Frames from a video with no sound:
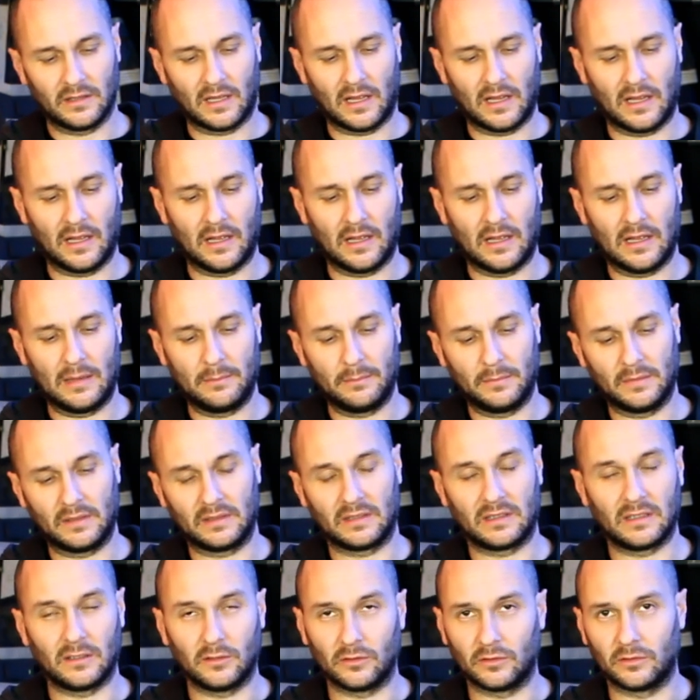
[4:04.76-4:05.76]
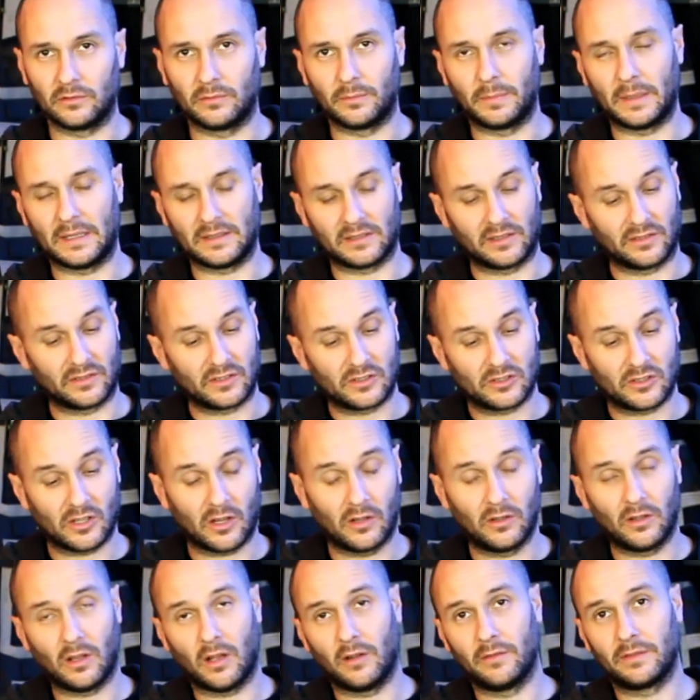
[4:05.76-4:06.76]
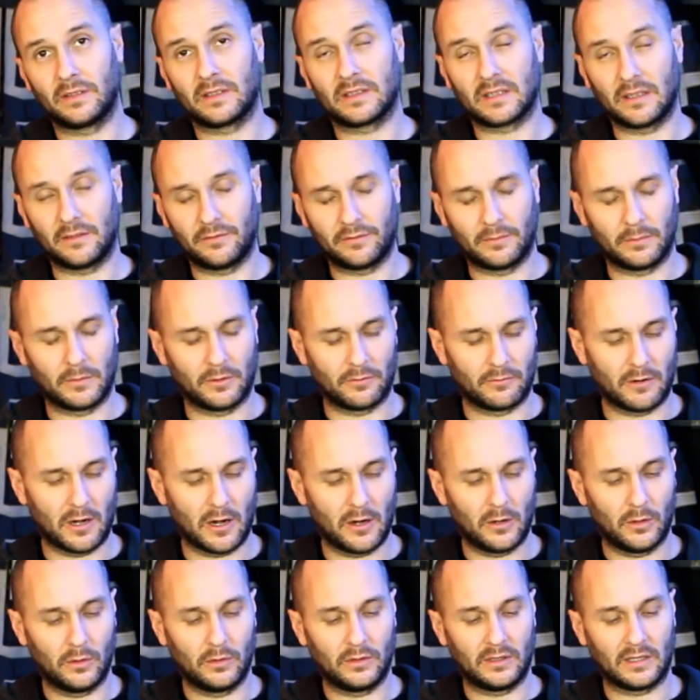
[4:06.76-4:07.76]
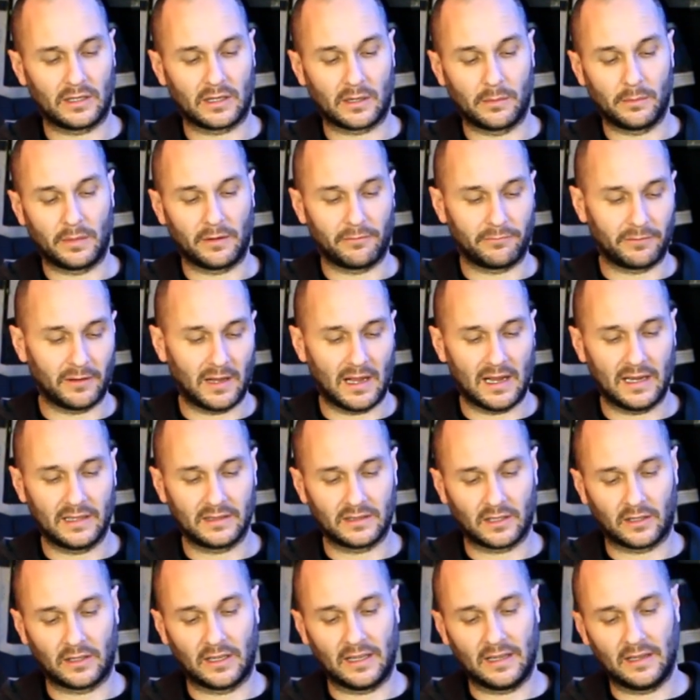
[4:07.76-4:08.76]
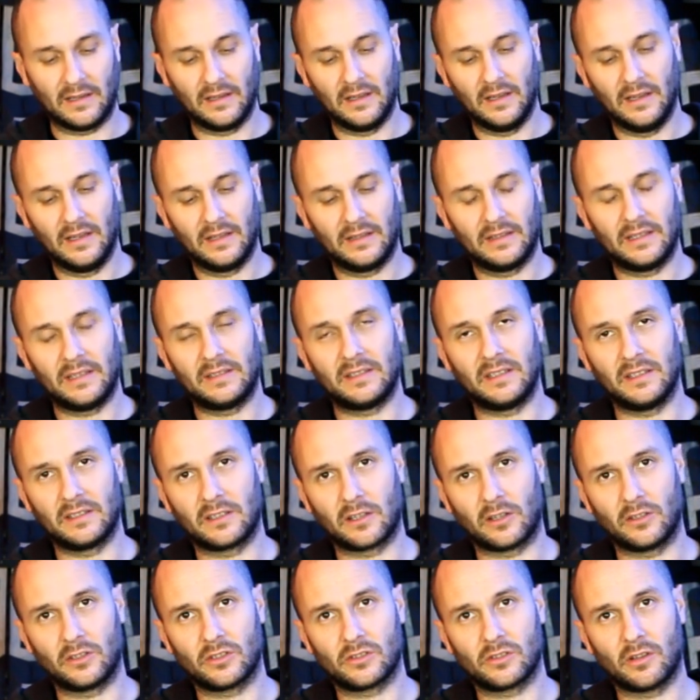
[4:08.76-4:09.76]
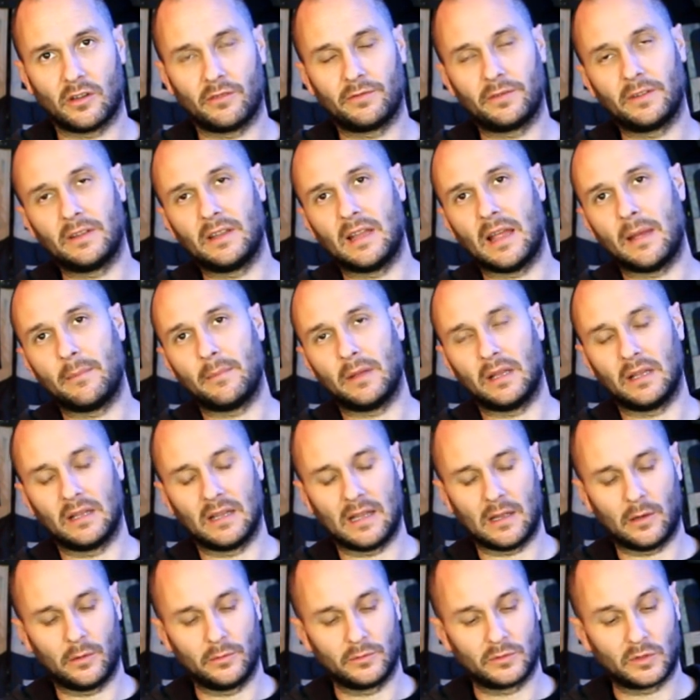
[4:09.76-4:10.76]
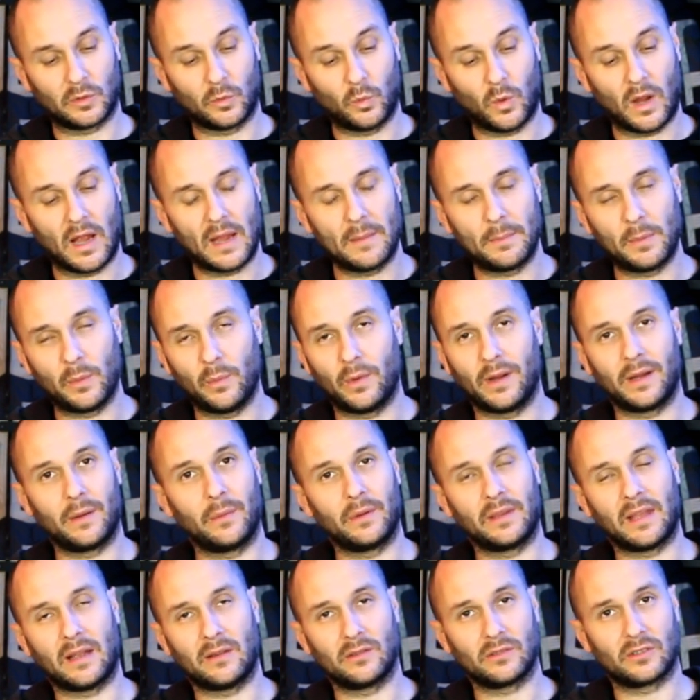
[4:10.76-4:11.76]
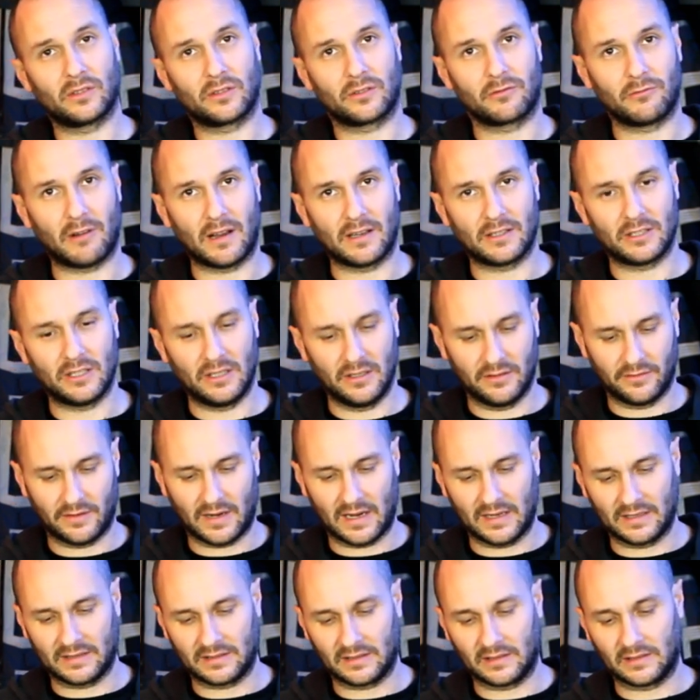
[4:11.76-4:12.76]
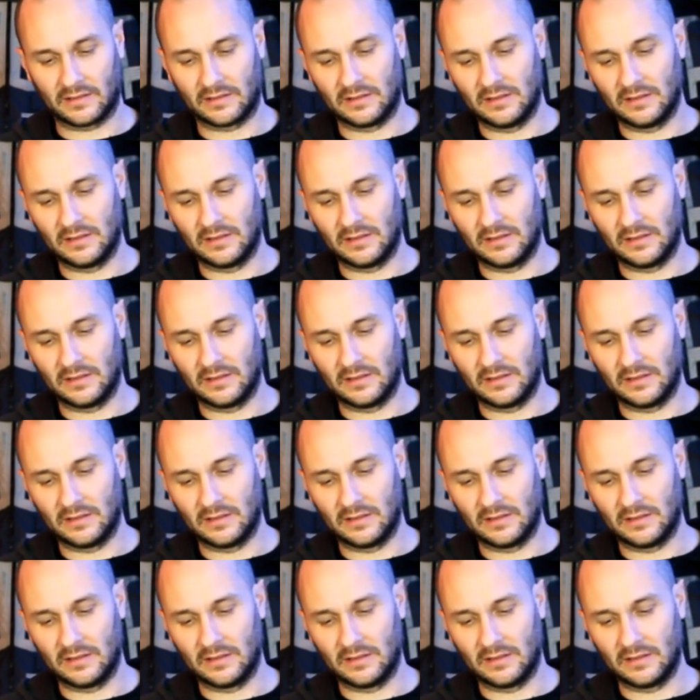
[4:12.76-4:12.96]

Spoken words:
There's little bits of salt obviously from the road, there can be flies on it. This is going to soften them, allow them to wipe away without scratching the visor.